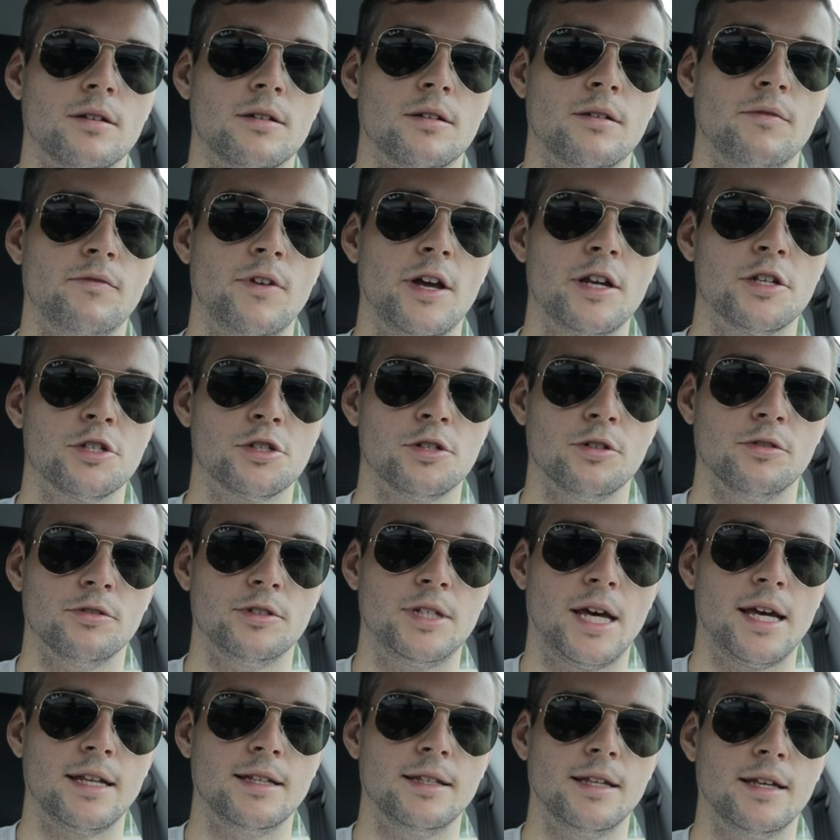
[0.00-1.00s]
conventional
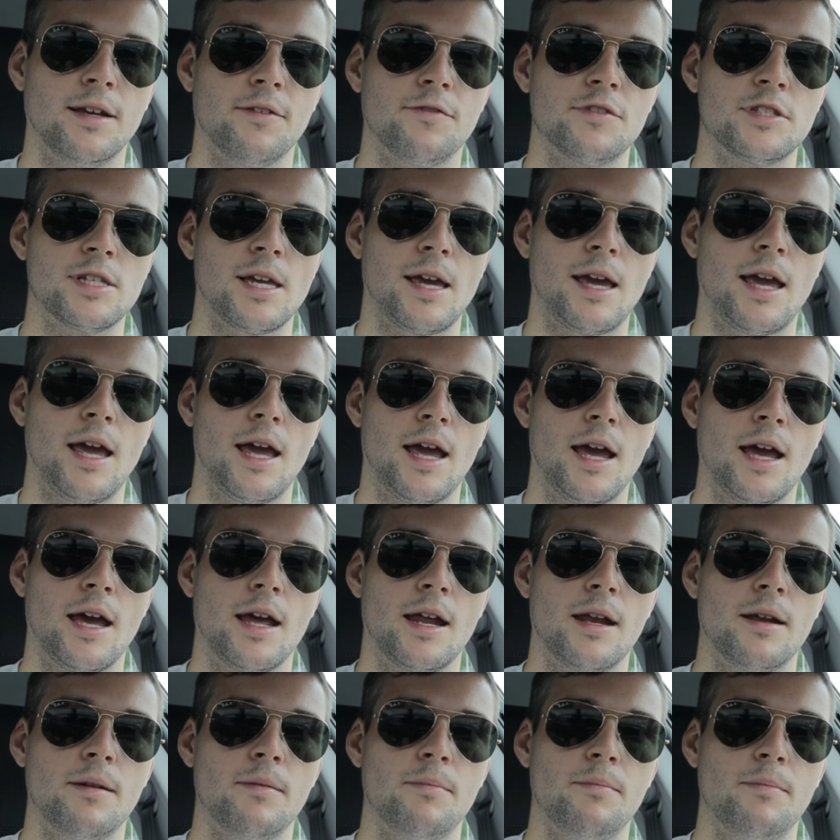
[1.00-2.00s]
deadlifts,
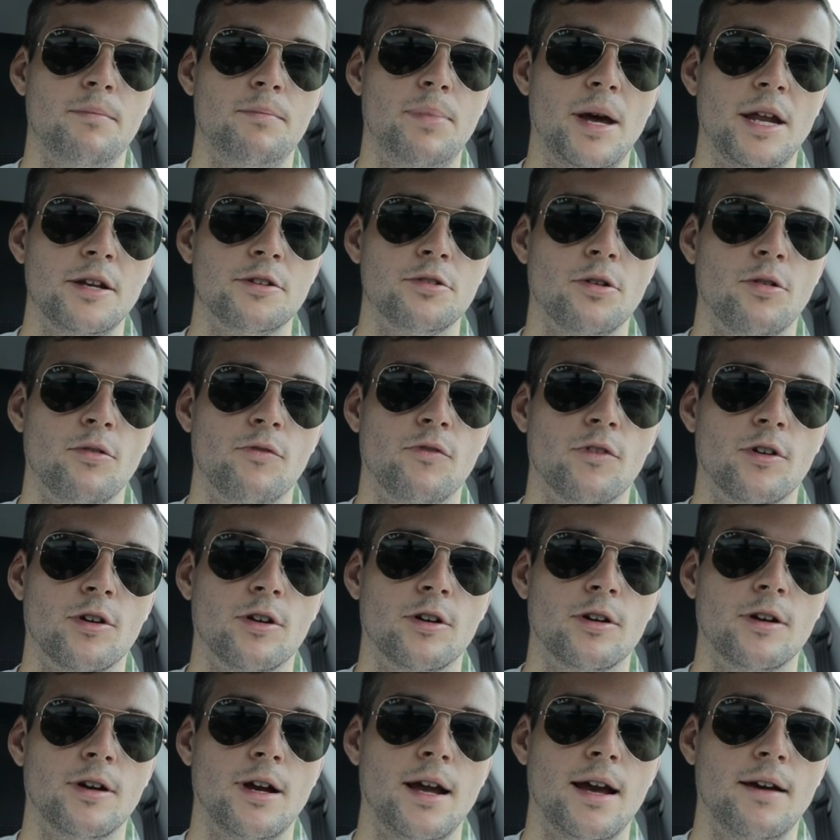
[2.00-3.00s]
and bent
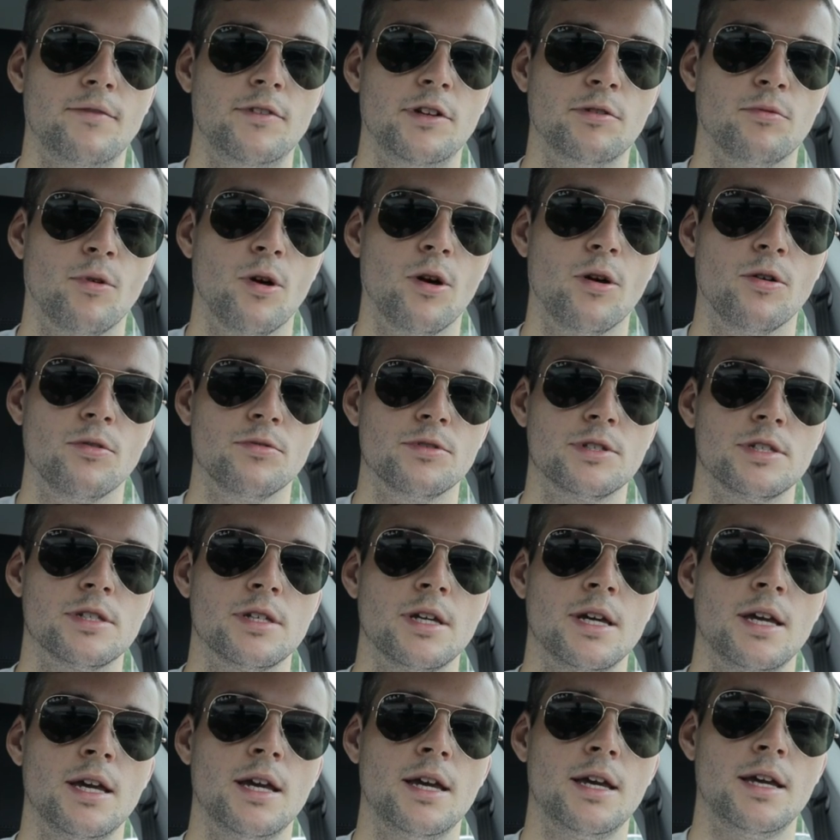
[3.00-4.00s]
over heavy rows.